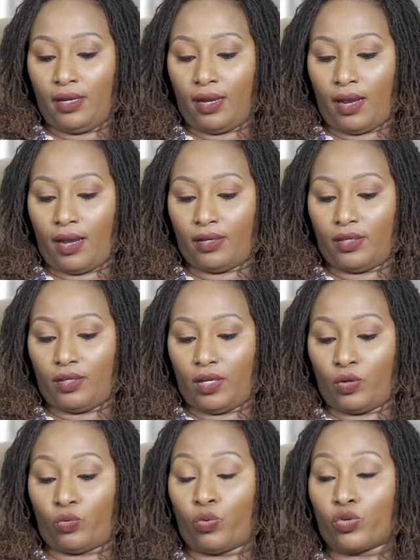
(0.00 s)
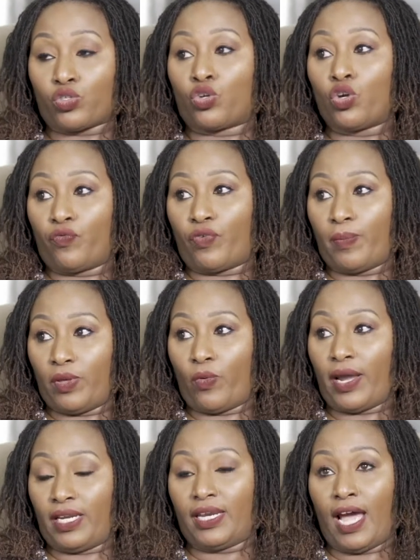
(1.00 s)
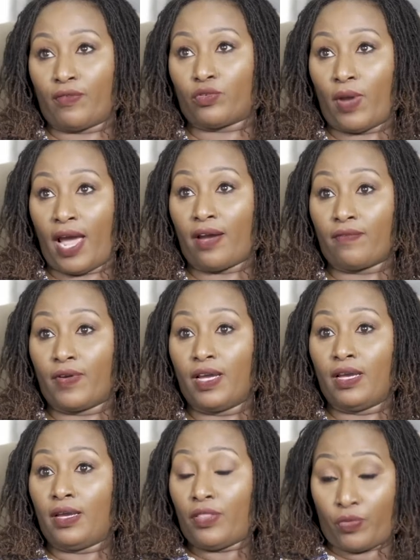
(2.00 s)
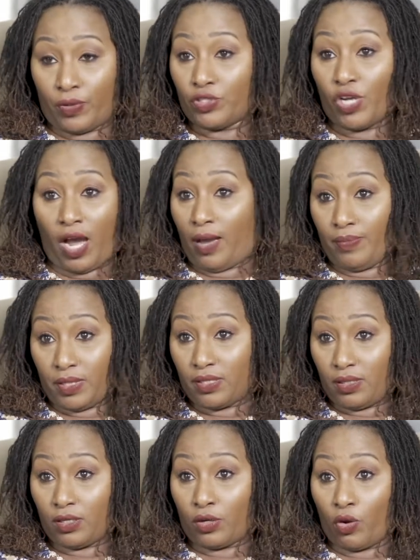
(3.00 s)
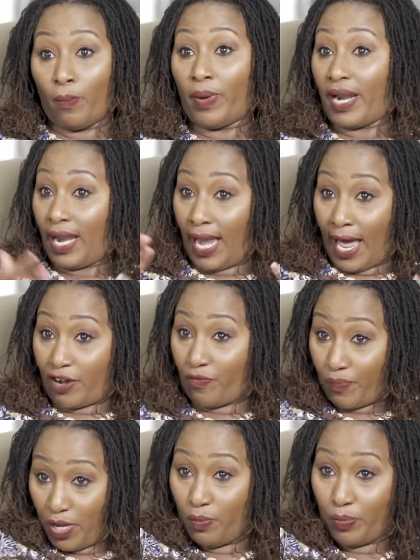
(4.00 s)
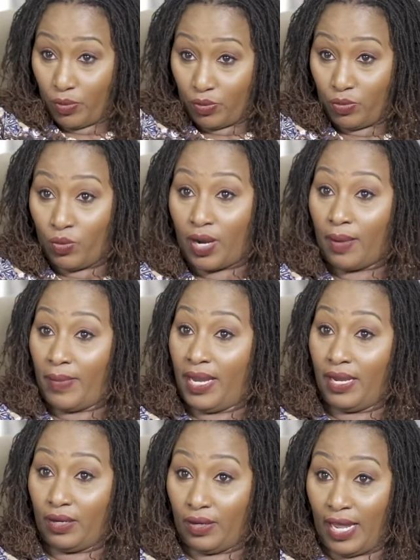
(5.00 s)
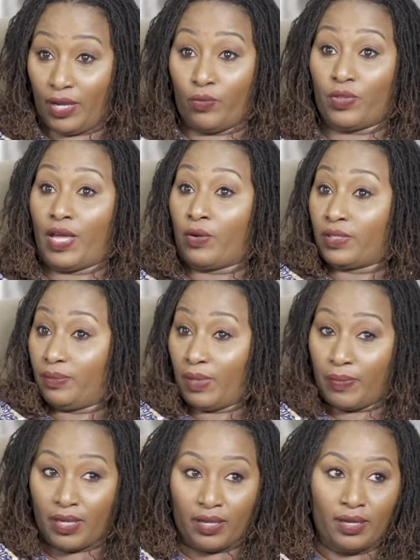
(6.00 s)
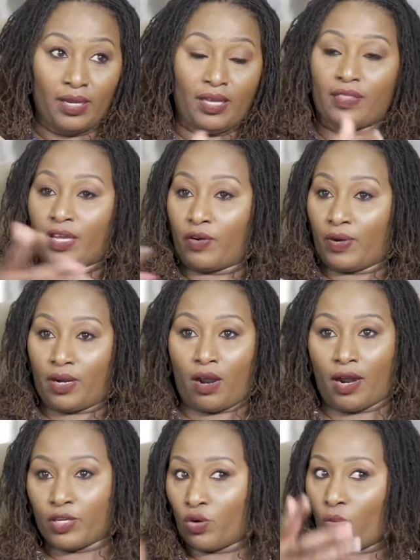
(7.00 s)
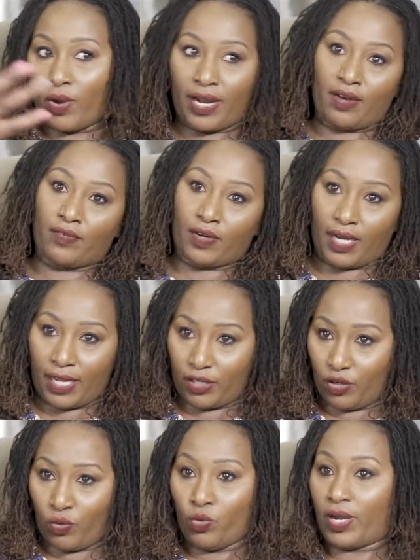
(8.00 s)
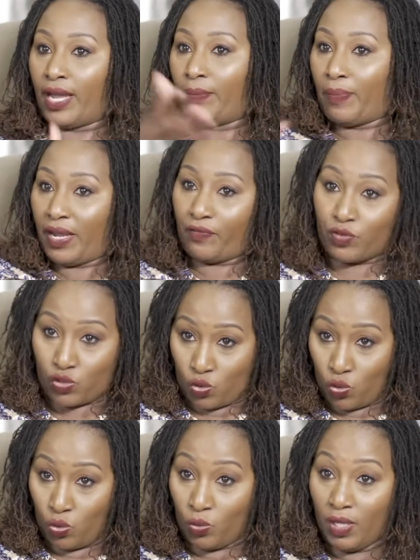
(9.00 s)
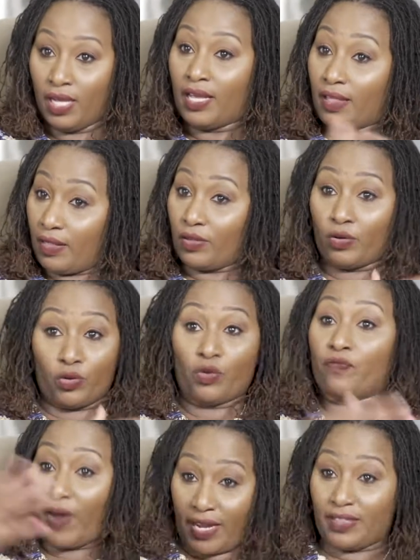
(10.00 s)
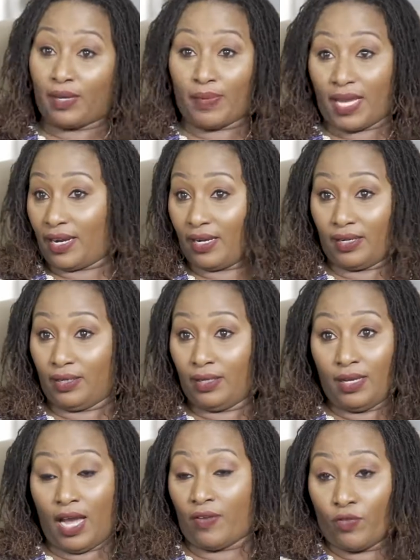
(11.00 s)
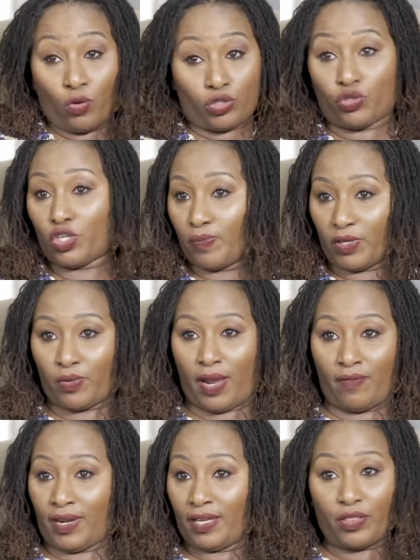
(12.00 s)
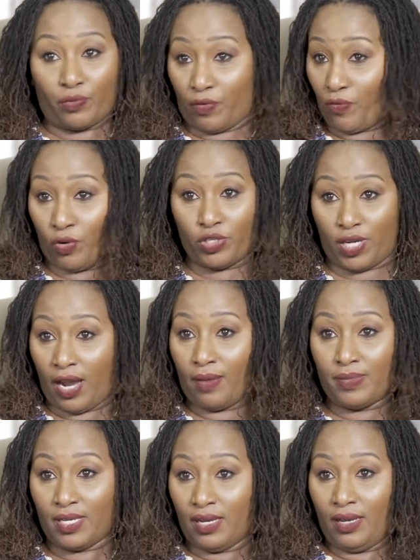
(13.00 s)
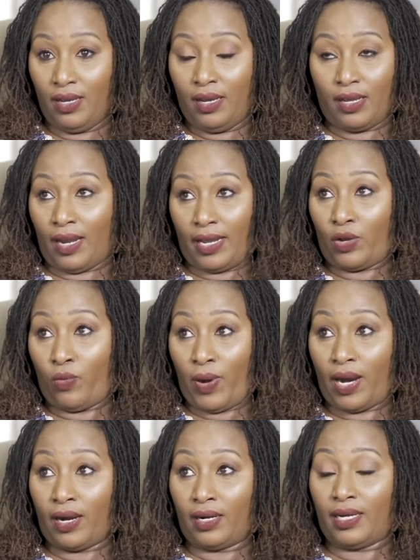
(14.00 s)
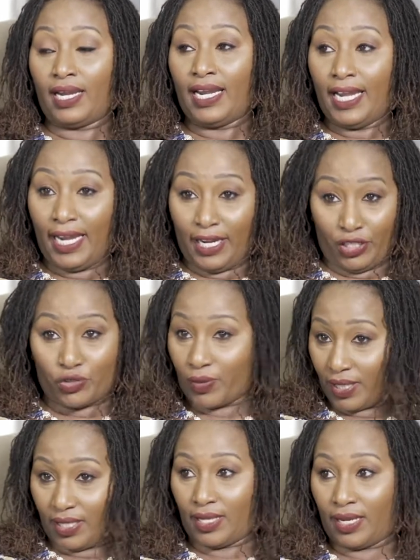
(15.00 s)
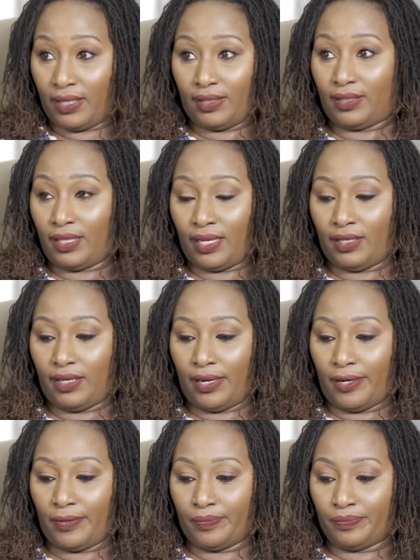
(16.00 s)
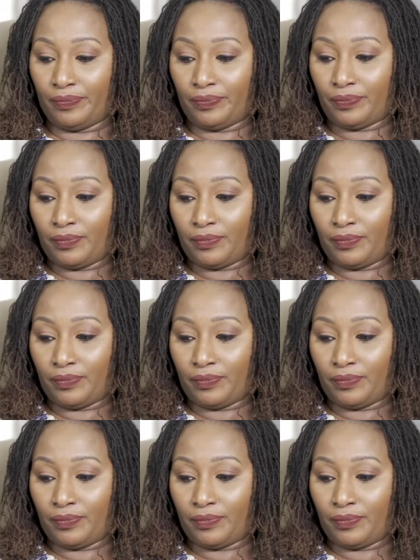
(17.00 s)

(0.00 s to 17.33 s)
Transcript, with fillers: uh, it was good for me where I didn't have to have three jobs, you know. But a lot of people who come mm. in like without maybe the green card or whatever, like you know, who can't pay for school, mm. you know, you find them getting have no choice but to have like three, four jobs. Yeah. Like where literally they they um